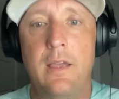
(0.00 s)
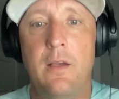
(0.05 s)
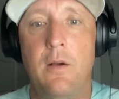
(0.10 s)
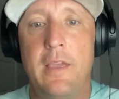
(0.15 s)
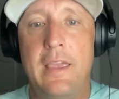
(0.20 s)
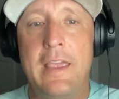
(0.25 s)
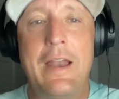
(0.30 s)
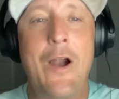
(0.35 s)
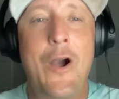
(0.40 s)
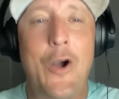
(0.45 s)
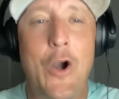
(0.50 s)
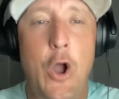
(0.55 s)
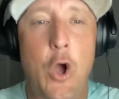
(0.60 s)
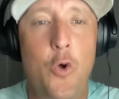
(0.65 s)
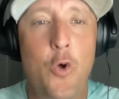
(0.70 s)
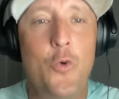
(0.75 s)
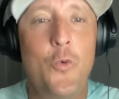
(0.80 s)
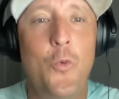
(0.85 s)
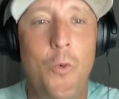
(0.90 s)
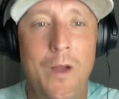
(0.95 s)
in our
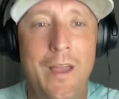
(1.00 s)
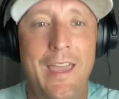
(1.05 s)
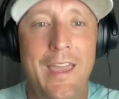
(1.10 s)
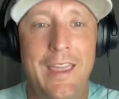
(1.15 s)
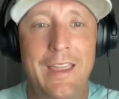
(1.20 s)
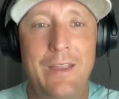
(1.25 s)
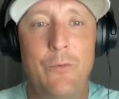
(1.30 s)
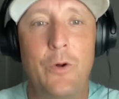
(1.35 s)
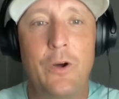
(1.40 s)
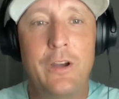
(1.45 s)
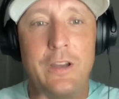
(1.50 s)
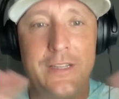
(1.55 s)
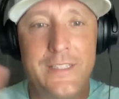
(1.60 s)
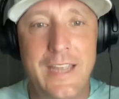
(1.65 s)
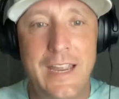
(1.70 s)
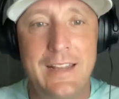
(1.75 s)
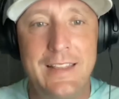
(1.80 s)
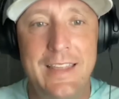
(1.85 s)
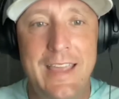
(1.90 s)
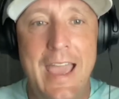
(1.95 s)
own way, we're going to
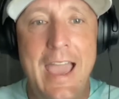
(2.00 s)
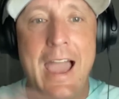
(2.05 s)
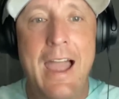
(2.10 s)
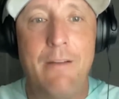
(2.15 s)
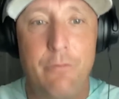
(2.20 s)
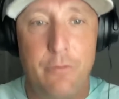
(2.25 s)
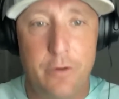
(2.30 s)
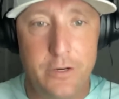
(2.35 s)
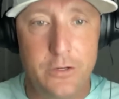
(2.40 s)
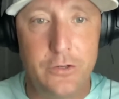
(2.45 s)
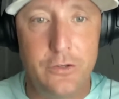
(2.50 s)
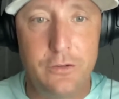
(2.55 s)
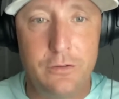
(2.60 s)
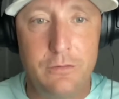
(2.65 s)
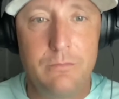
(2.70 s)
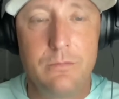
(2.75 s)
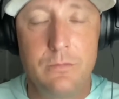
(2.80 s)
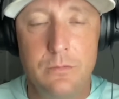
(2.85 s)
take the average.